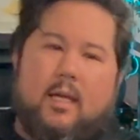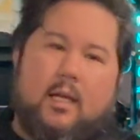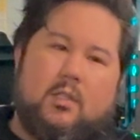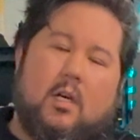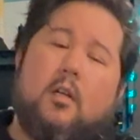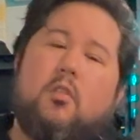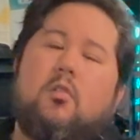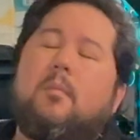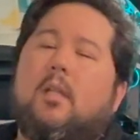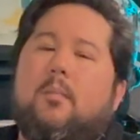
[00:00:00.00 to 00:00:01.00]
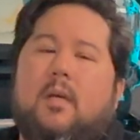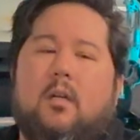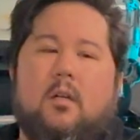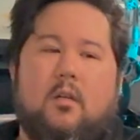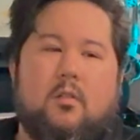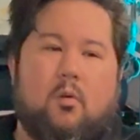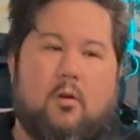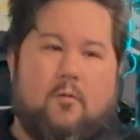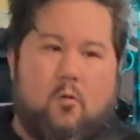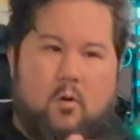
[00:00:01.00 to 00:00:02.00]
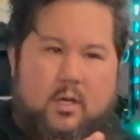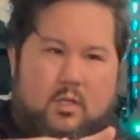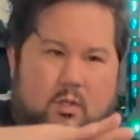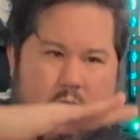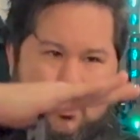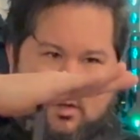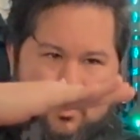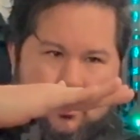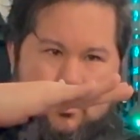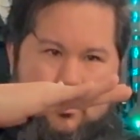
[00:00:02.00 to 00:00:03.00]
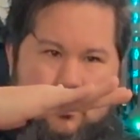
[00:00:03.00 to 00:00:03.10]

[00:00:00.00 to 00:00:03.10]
it's 102 millimeters or 4 inches tall